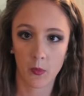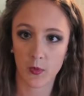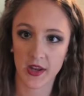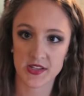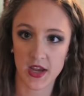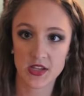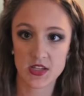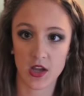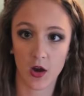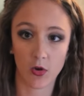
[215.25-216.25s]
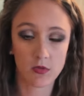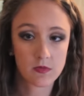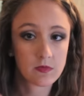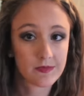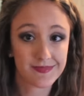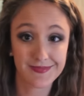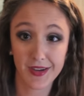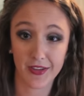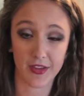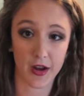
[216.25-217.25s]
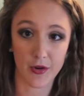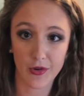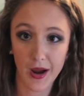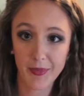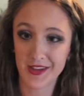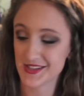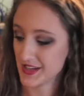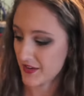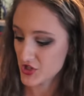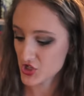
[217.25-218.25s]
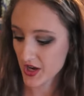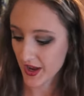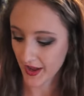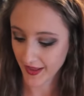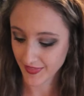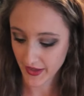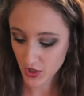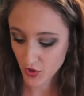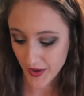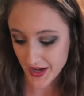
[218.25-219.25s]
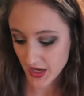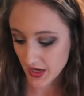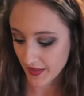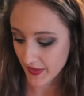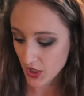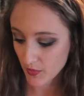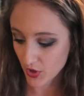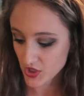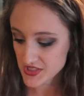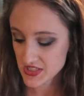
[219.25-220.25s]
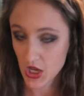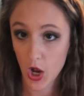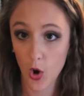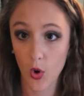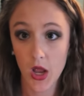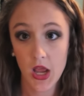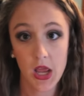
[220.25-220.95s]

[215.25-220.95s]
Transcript: reading taste, so I thought I would grab this and give it a try. I like her writing and I like her books, so